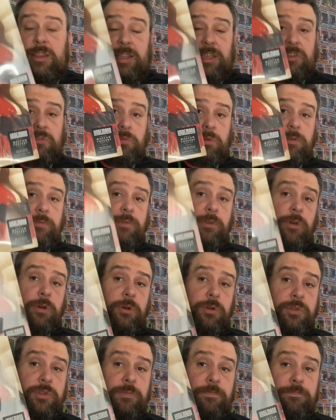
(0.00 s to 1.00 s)
This one, of
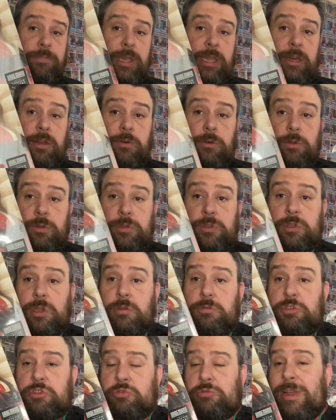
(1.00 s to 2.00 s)
course, being also
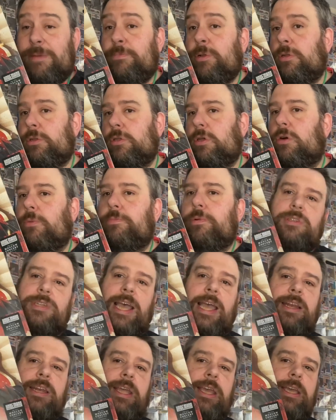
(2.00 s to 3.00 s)
tripled up,
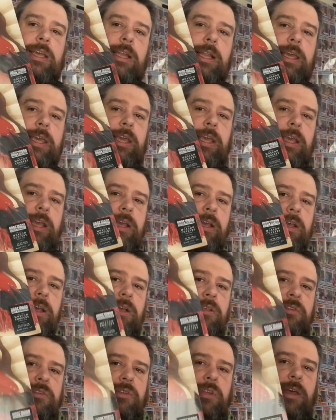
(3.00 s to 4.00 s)
technically,
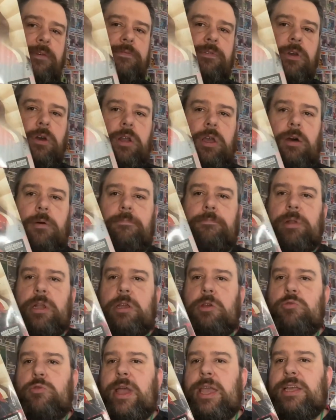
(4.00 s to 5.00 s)
as I've got it on
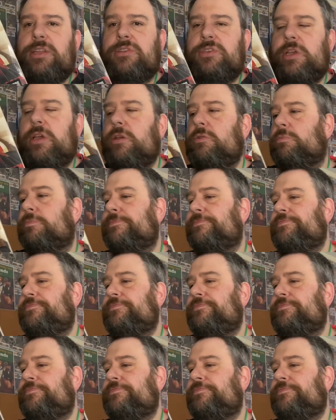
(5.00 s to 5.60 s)
Blu-ray too.